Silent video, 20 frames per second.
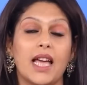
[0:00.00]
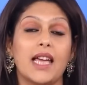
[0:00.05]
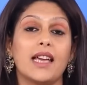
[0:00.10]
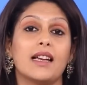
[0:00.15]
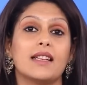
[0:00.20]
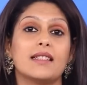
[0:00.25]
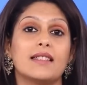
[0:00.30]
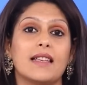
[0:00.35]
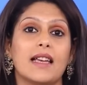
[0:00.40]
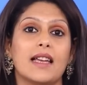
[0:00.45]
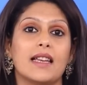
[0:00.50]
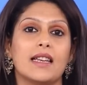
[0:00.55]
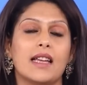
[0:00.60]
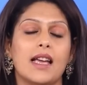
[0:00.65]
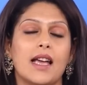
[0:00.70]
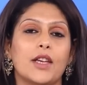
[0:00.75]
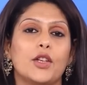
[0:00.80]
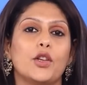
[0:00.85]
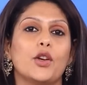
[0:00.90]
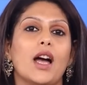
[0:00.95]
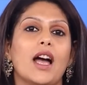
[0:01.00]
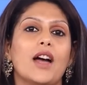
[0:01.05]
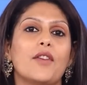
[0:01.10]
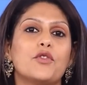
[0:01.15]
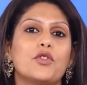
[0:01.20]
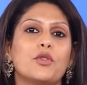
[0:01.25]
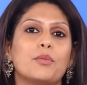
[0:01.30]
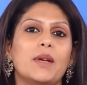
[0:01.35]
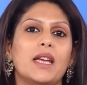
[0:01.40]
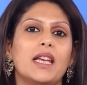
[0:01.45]
Like I said, you
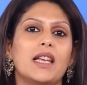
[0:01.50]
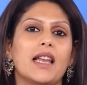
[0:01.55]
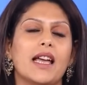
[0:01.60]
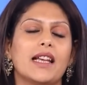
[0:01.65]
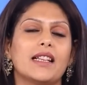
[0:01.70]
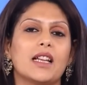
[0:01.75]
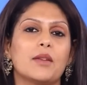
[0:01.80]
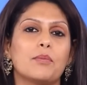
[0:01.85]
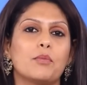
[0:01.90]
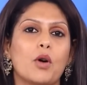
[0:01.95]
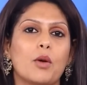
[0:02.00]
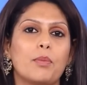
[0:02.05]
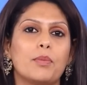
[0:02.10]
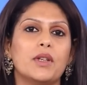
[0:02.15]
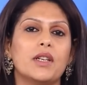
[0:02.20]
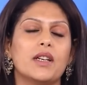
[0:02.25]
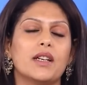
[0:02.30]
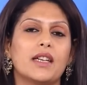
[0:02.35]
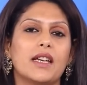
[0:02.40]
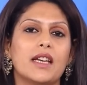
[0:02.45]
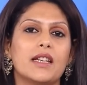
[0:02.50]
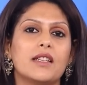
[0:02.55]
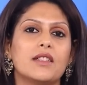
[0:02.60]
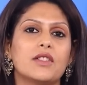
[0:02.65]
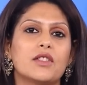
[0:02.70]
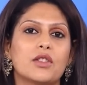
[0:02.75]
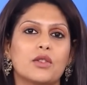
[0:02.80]
have to be like that popular kid in